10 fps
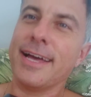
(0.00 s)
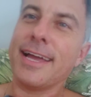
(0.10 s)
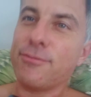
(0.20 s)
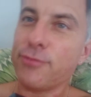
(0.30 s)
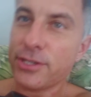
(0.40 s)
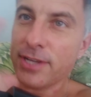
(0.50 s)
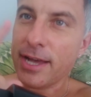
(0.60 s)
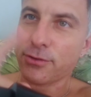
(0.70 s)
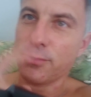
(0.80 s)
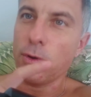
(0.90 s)
I got free
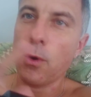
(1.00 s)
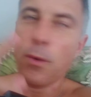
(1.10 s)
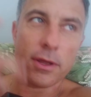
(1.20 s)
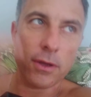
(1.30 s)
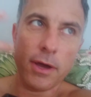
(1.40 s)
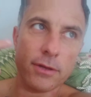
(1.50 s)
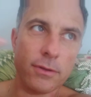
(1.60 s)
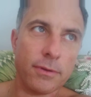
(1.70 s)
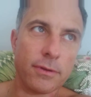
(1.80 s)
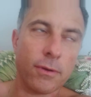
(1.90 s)
stocks. Go ahead,
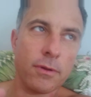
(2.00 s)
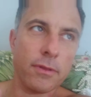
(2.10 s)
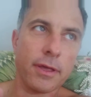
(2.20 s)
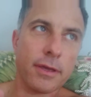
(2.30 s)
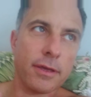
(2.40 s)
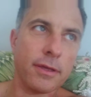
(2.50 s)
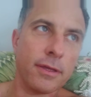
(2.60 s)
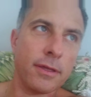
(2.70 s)
do it. Go to like.